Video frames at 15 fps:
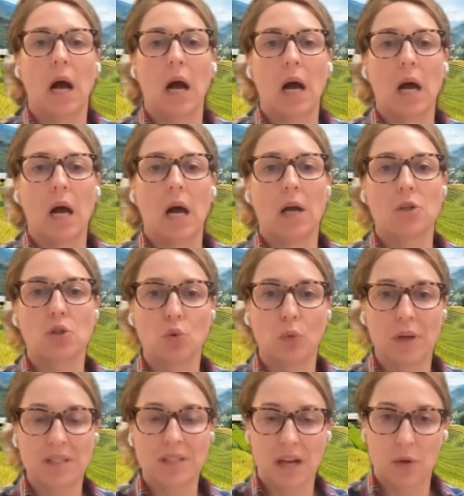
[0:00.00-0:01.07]
Uh,
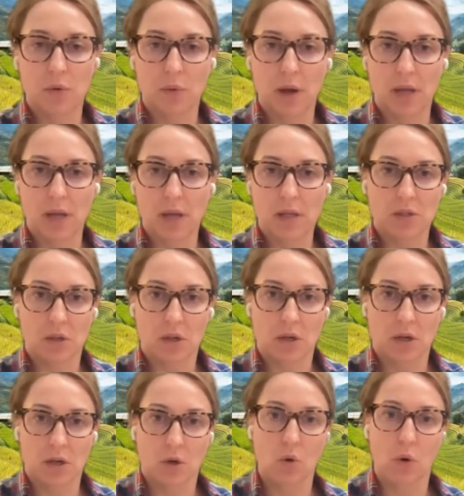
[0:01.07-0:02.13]
suicide rates
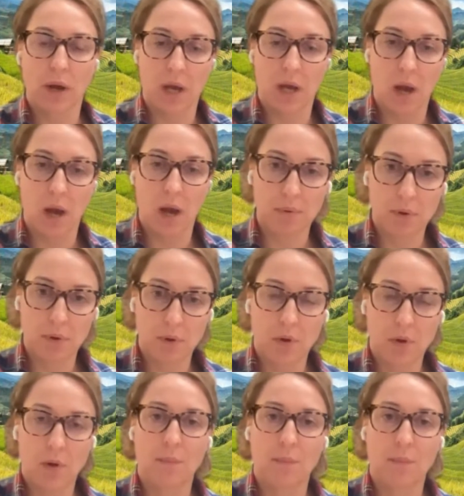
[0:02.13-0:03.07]
are going up